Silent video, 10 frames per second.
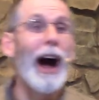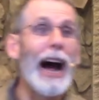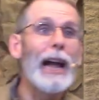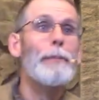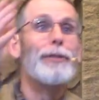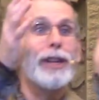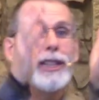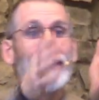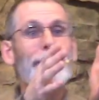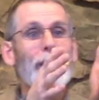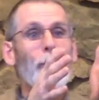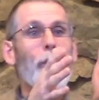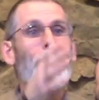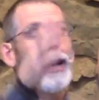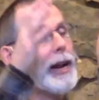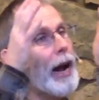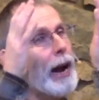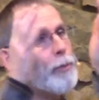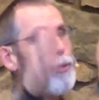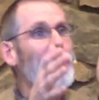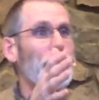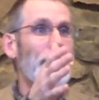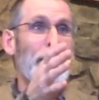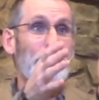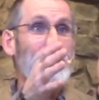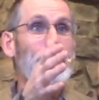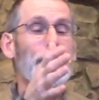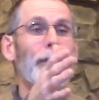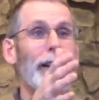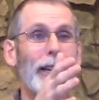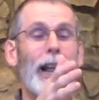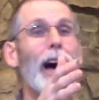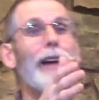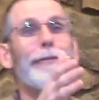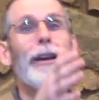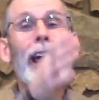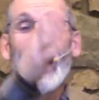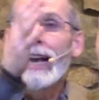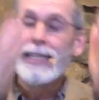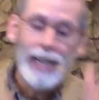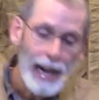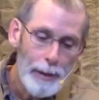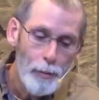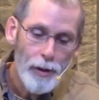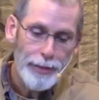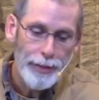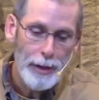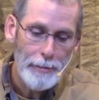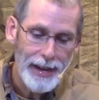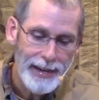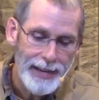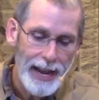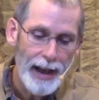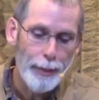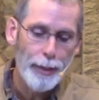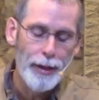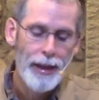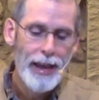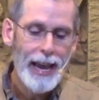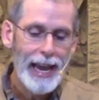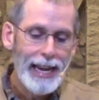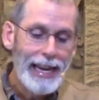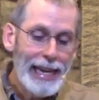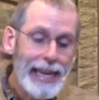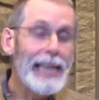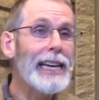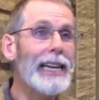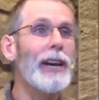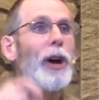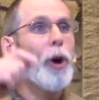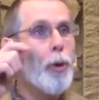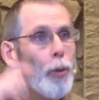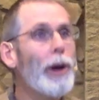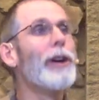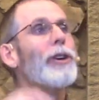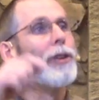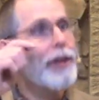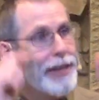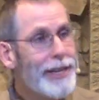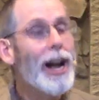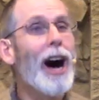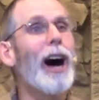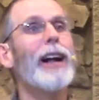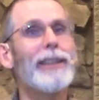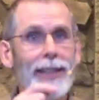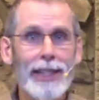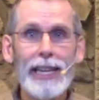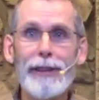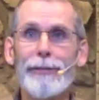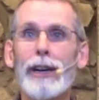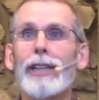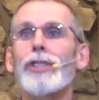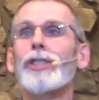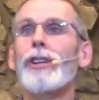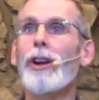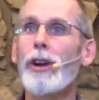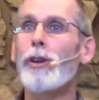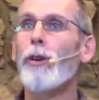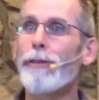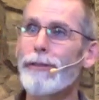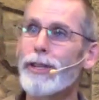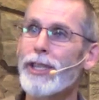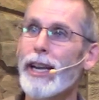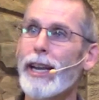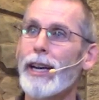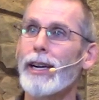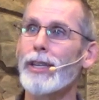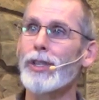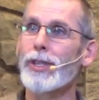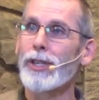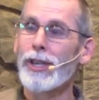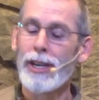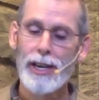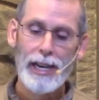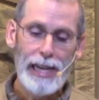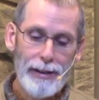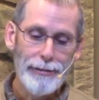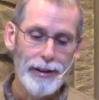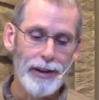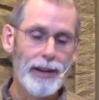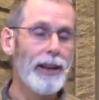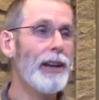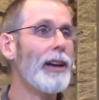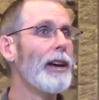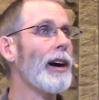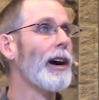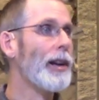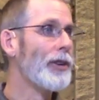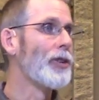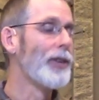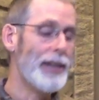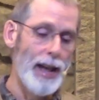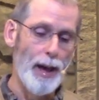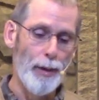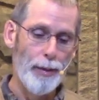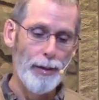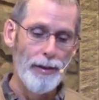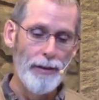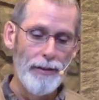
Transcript: I am the living one, and I'm with my people in life as I am with them in death. And he will not leave us nor forsake us, even unto death.